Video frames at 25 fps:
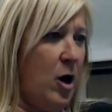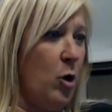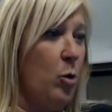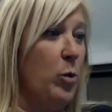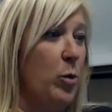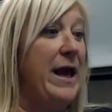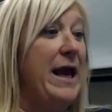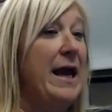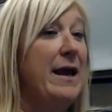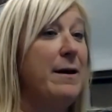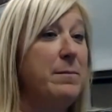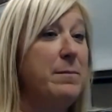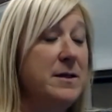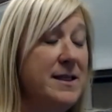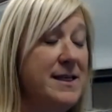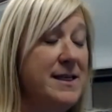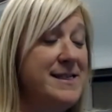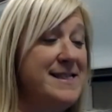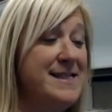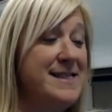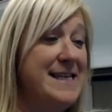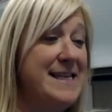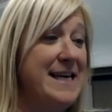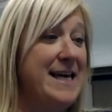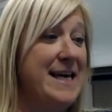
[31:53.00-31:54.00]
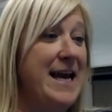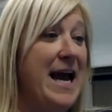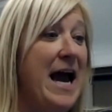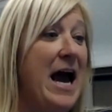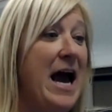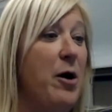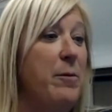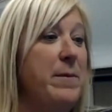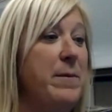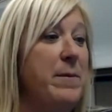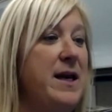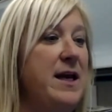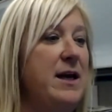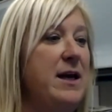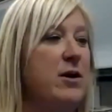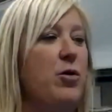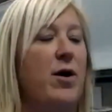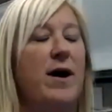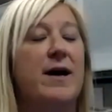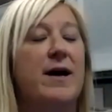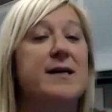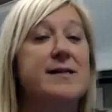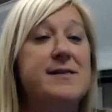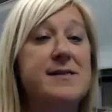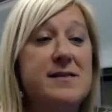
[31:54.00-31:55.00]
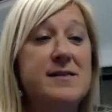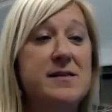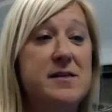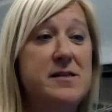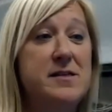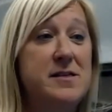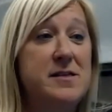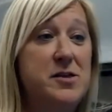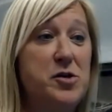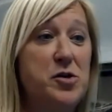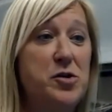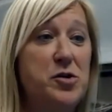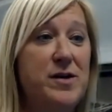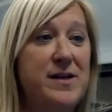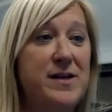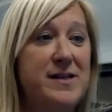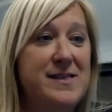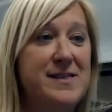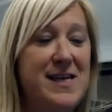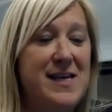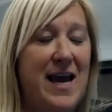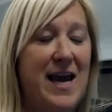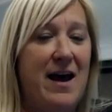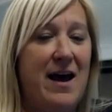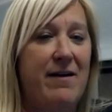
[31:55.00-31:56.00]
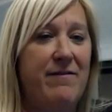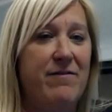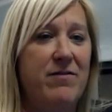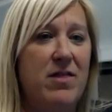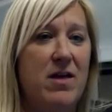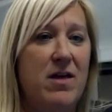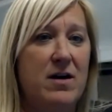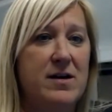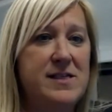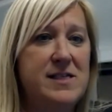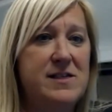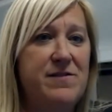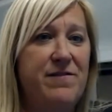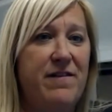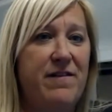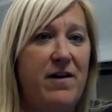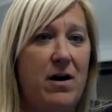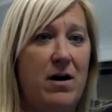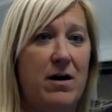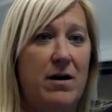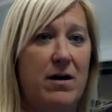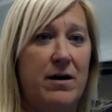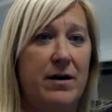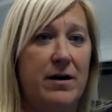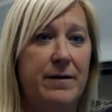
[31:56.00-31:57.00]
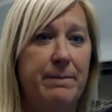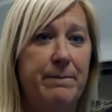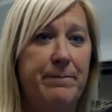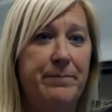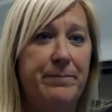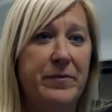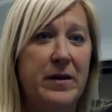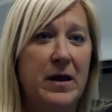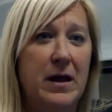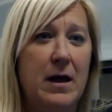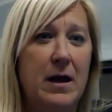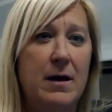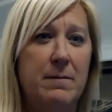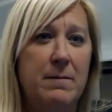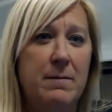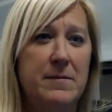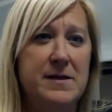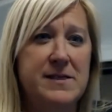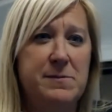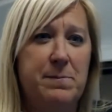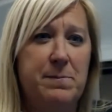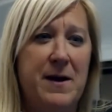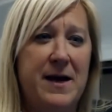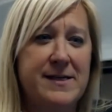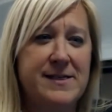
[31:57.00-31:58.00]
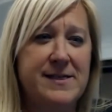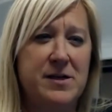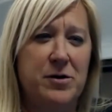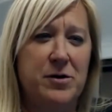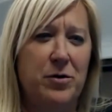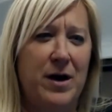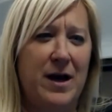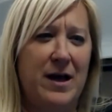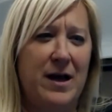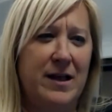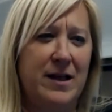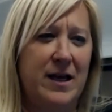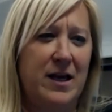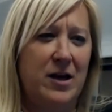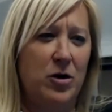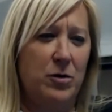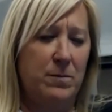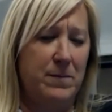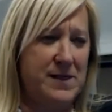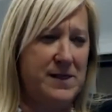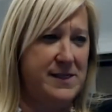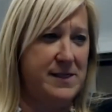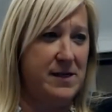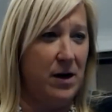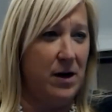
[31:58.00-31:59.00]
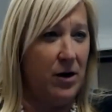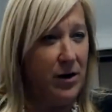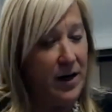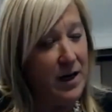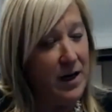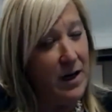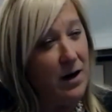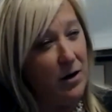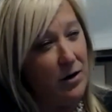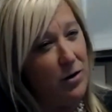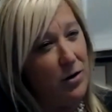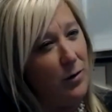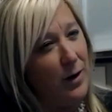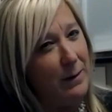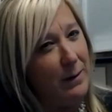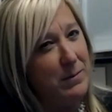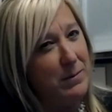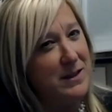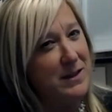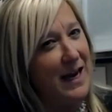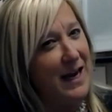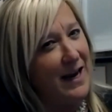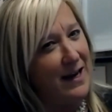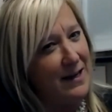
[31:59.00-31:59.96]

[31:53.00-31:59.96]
we able to see how many credits the students have thus far? Ms. Passarelli or Ms. Nardi, are you able to